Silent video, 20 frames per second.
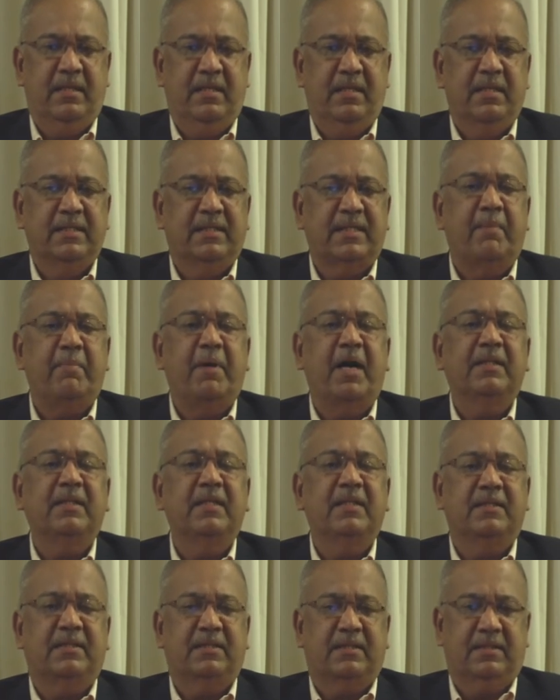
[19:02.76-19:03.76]
some
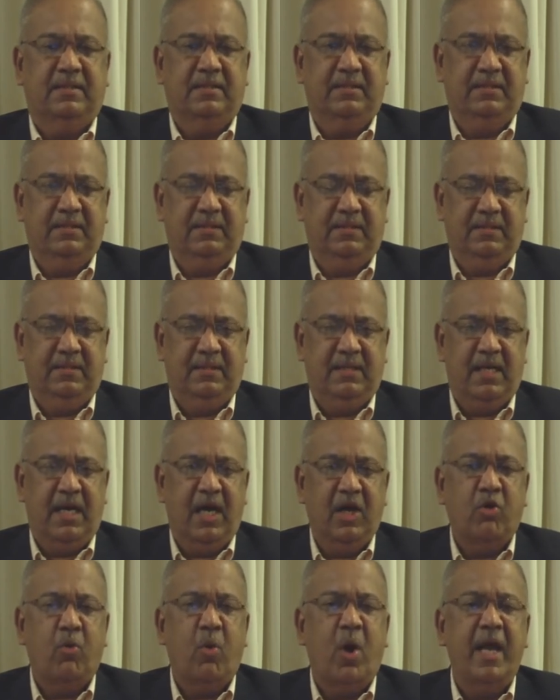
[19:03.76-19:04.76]
others
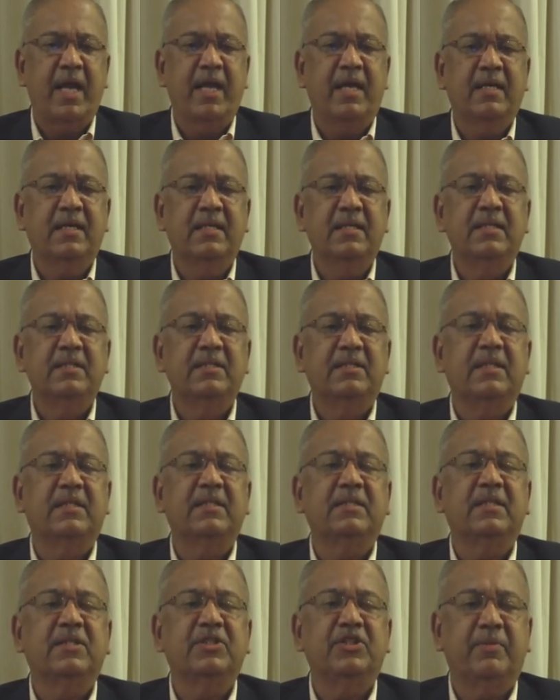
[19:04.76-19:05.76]
acquire
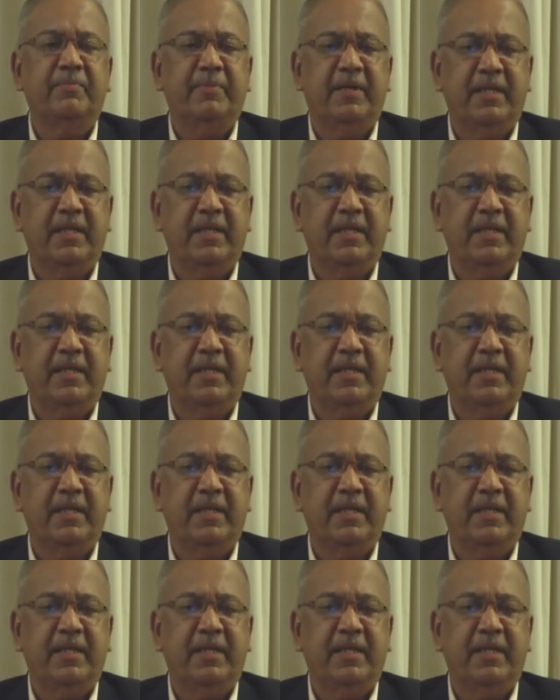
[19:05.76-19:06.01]
citizenship